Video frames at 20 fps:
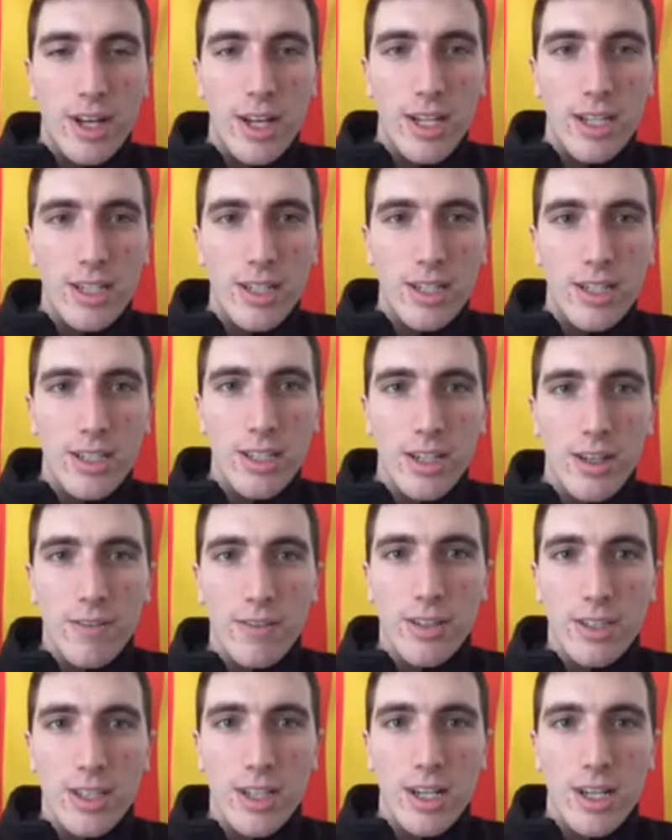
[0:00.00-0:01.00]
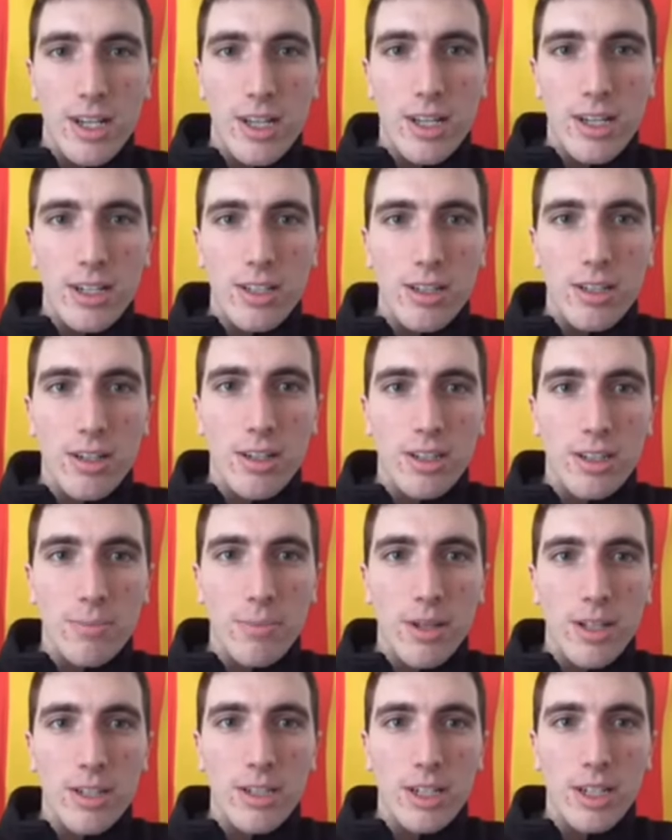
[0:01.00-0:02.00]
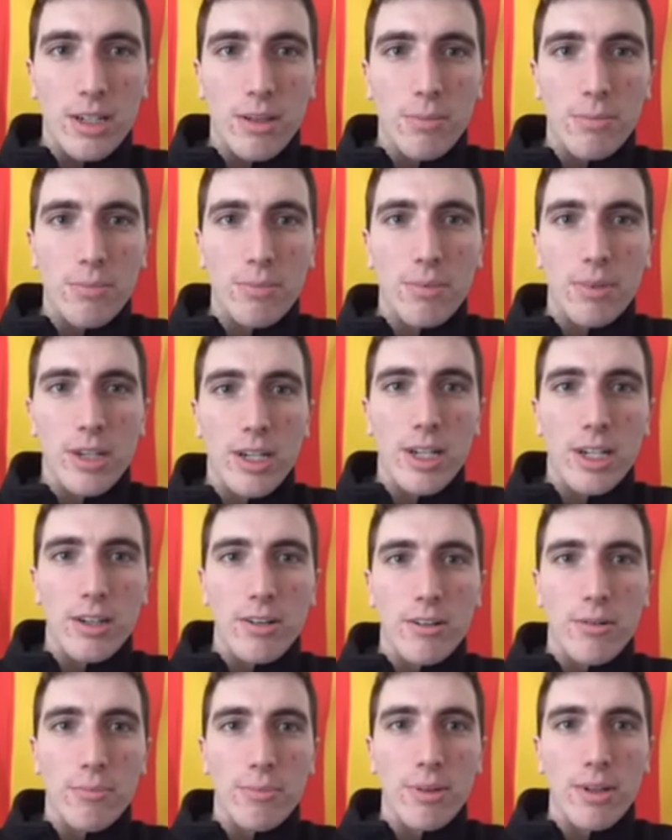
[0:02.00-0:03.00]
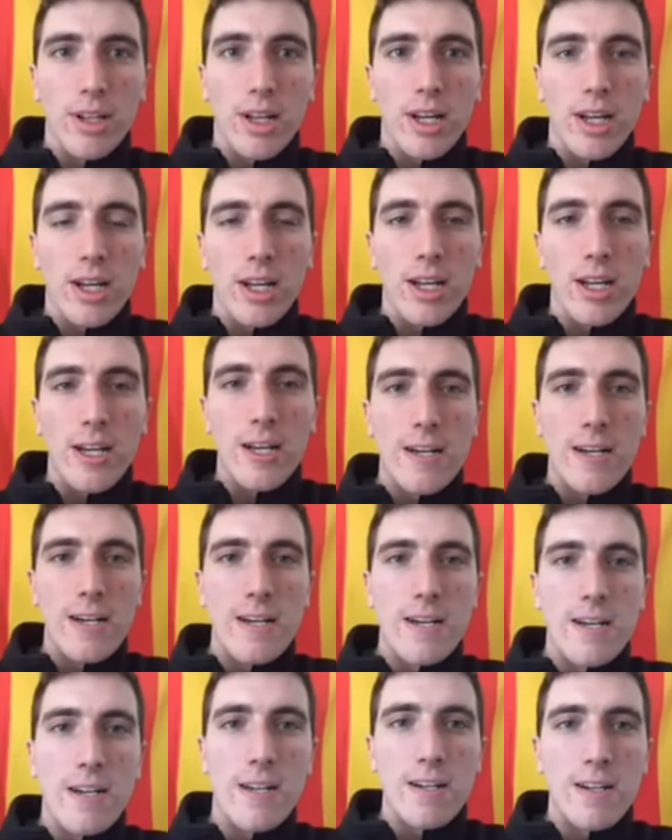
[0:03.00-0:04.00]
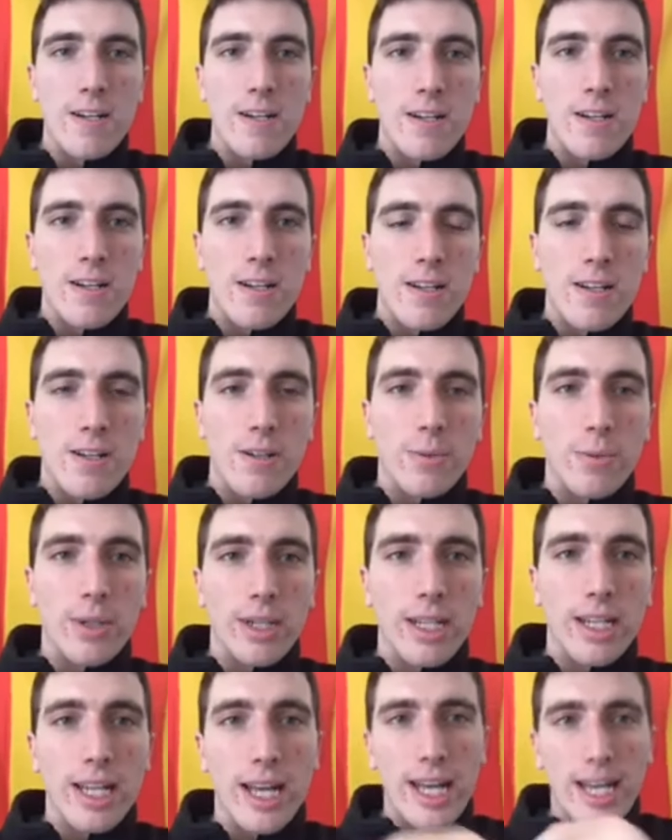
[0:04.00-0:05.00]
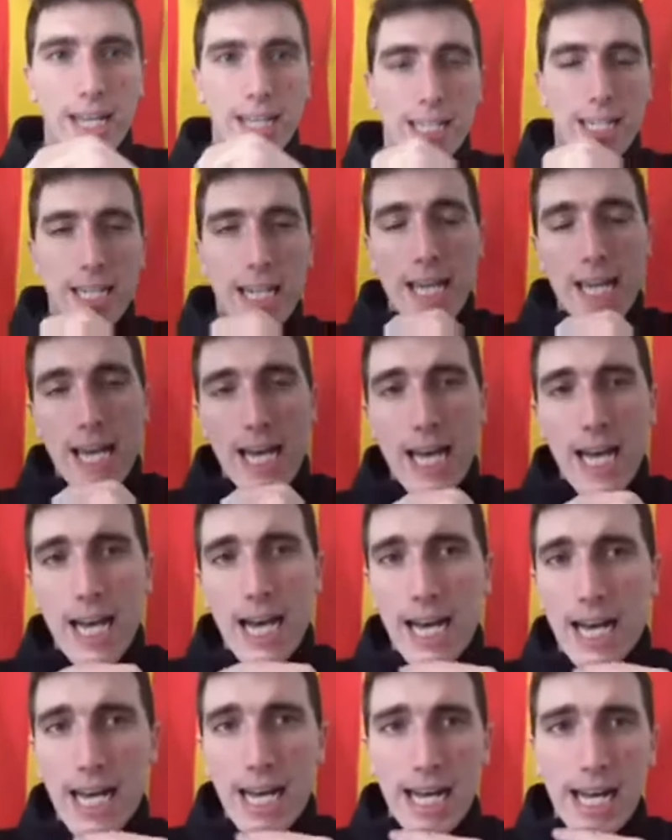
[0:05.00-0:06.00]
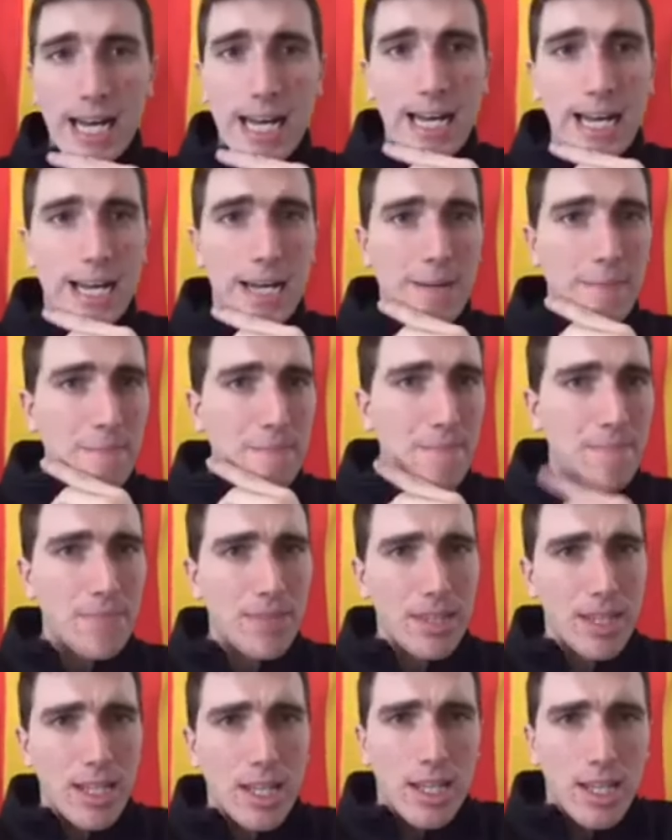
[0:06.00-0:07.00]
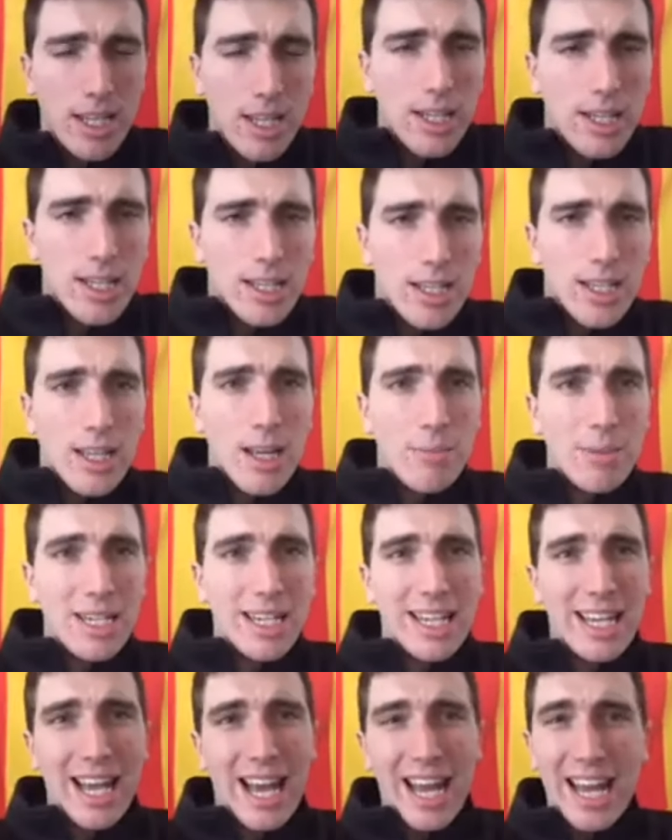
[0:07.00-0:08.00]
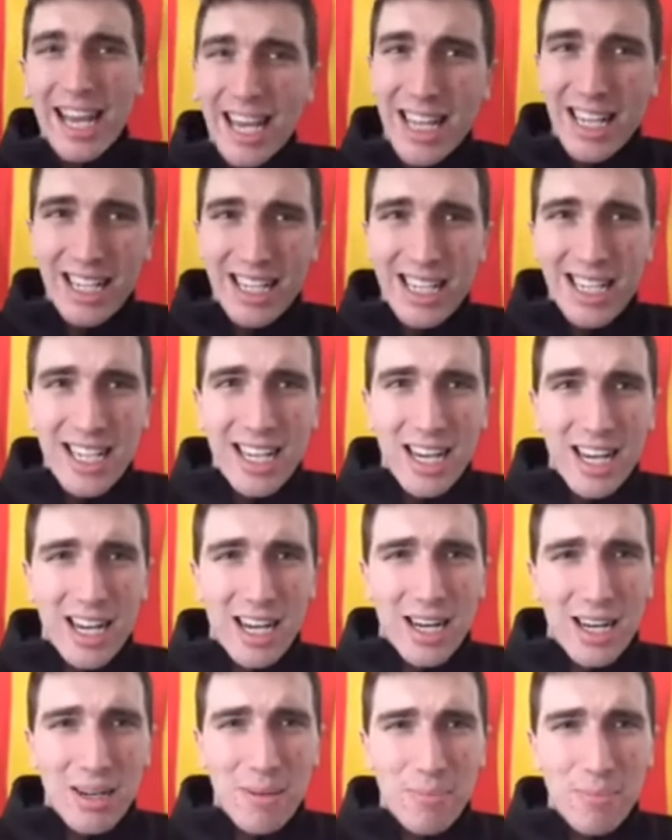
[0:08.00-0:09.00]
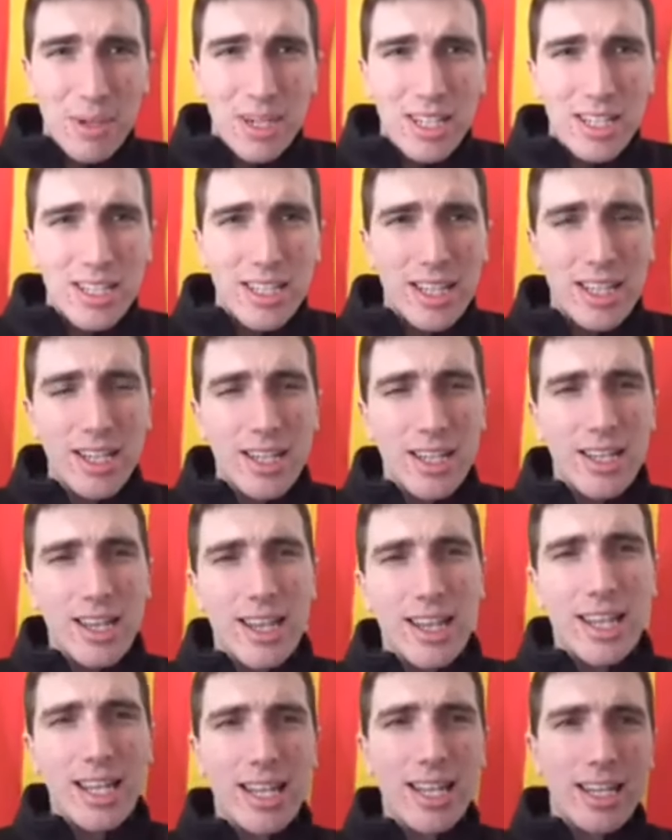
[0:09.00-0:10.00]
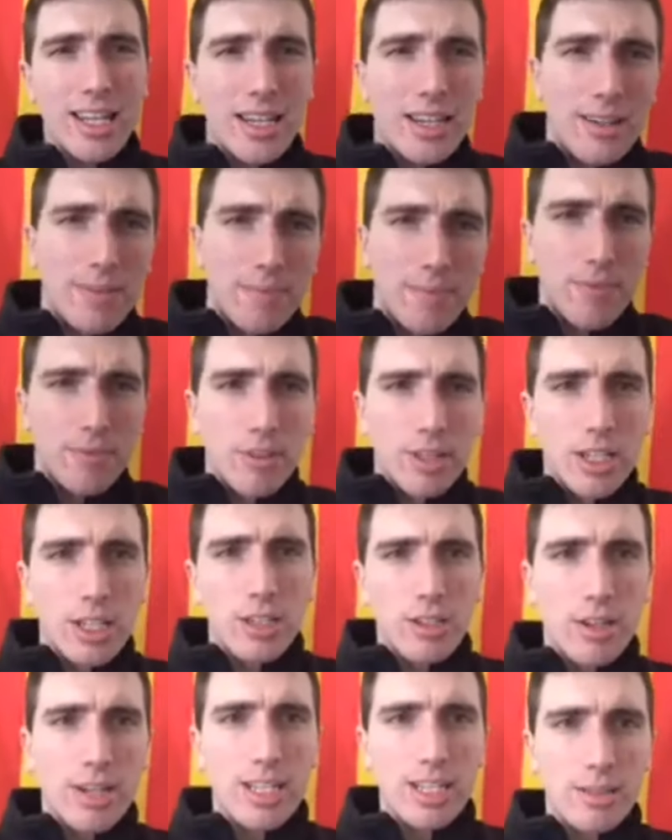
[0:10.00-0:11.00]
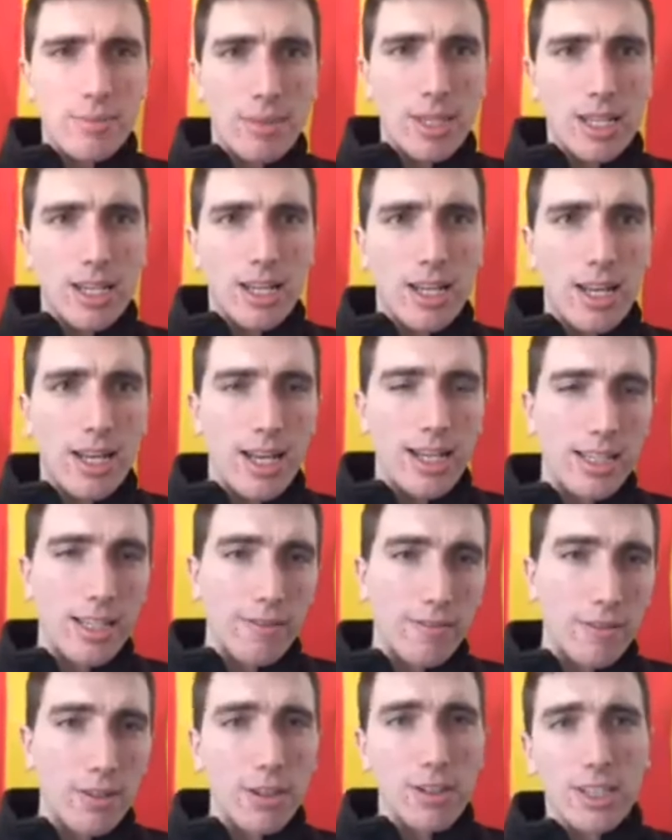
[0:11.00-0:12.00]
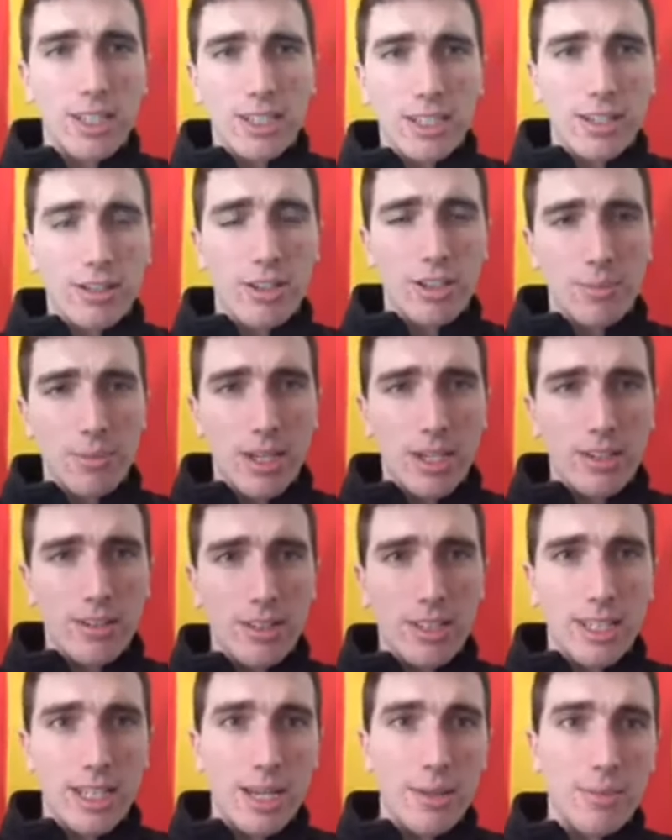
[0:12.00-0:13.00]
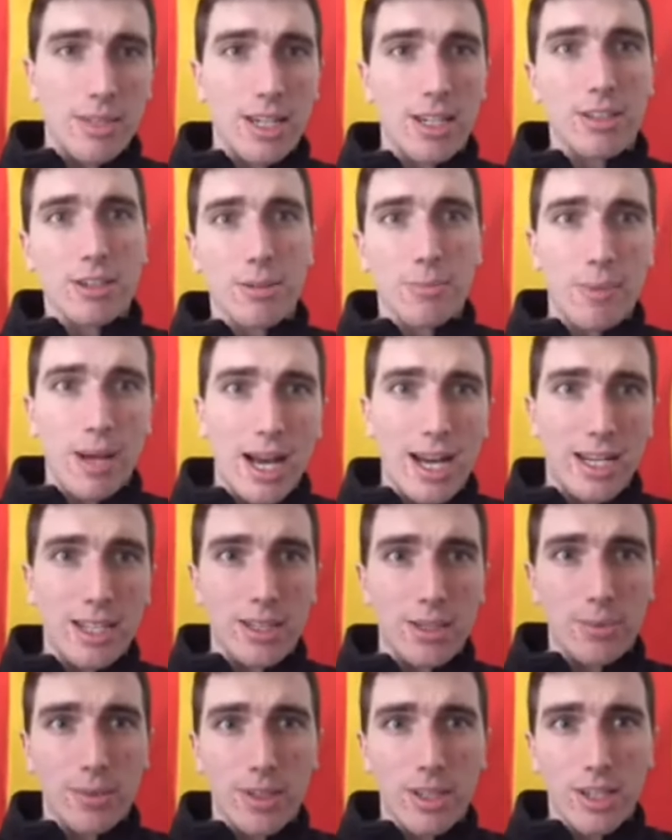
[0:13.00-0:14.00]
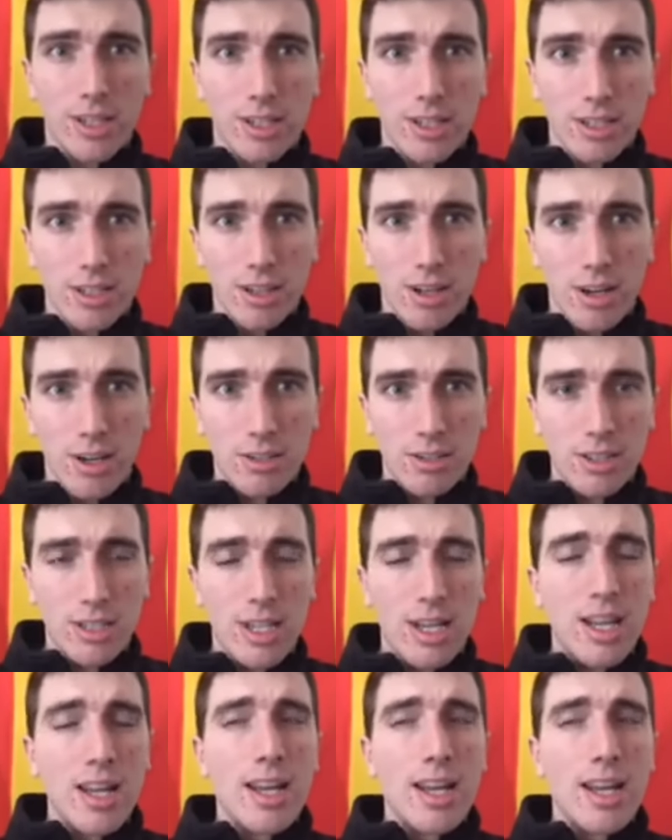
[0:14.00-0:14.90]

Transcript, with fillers: isn't it safe to say that as long as Belichick, Brady are in play, we can't? Um, I mean, you can, um, but it's the thing that really strikes me as I've looked at Steelers Patriots games and I look back at the one that they just lost.